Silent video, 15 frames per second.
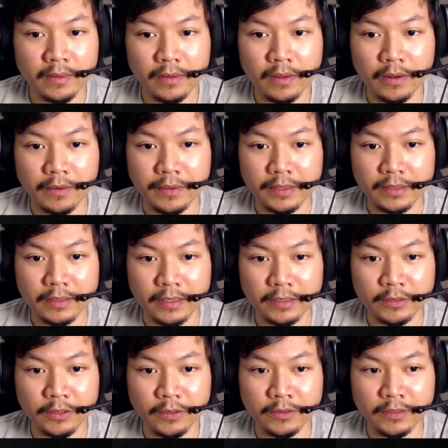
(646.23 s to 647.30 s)
Alright,
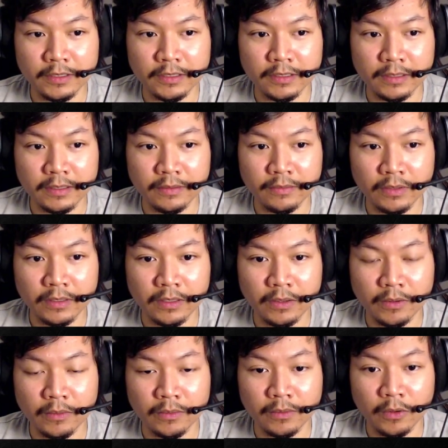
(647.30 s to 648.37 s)
those I just leave
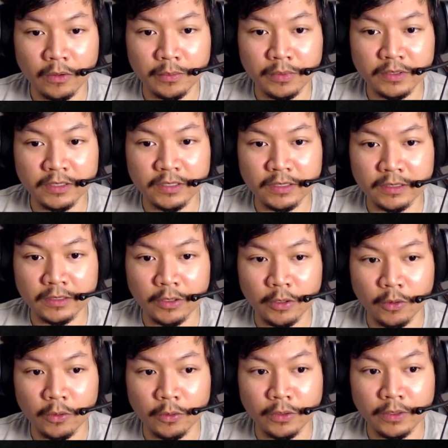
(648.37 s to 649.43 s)
alone. Hold position is
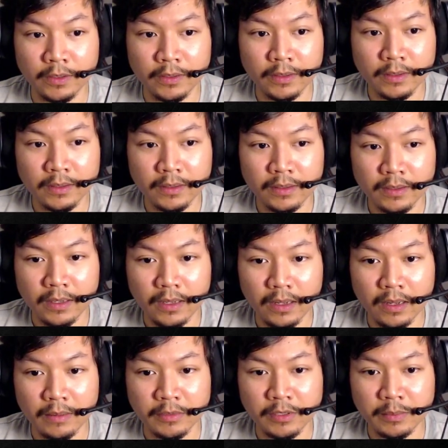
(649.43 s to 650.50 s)
hold.
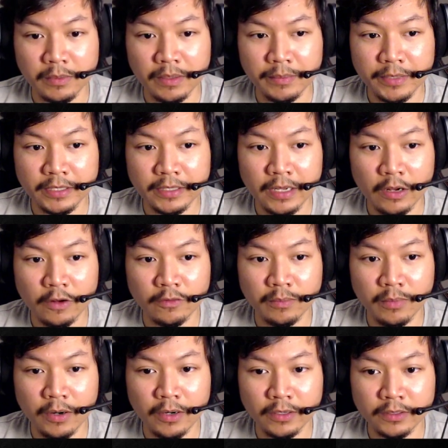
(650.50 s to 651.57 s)
Display main health
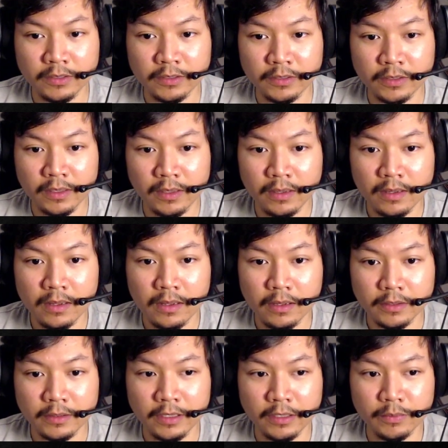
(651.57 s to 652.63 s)
bars.
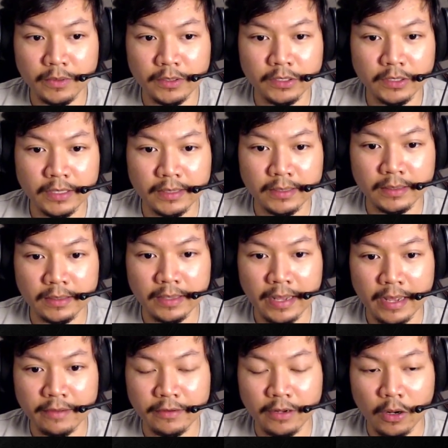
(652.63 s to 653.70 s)
This one you can
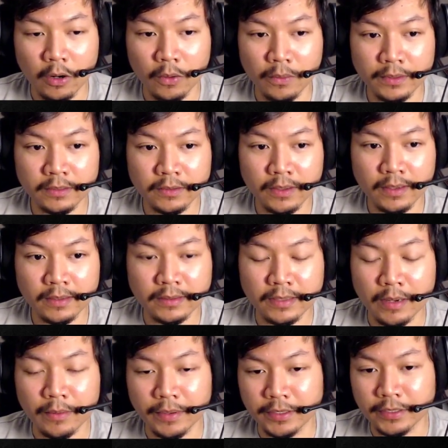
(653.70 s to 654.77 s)
have it always on,
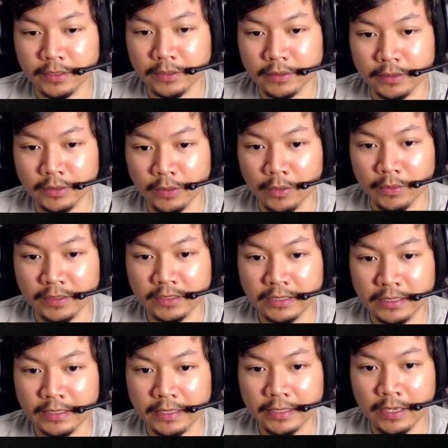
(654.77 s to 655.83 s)
that way you always
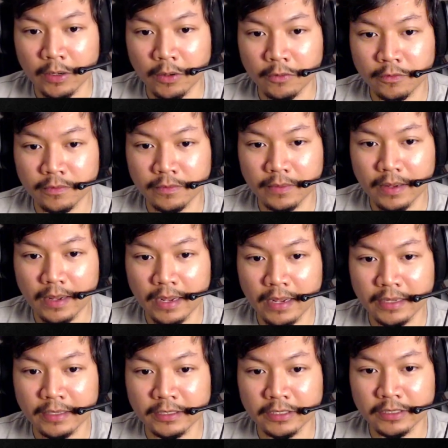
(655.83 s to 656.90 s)
see their health.
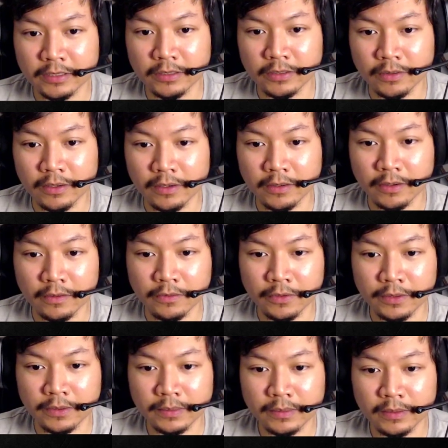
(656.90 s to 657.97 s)
I just do it on
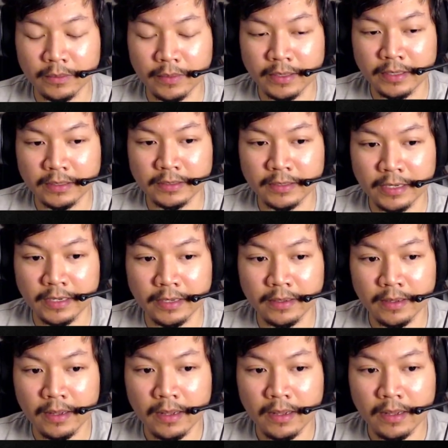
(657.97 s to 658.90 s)
hover, the way they set it.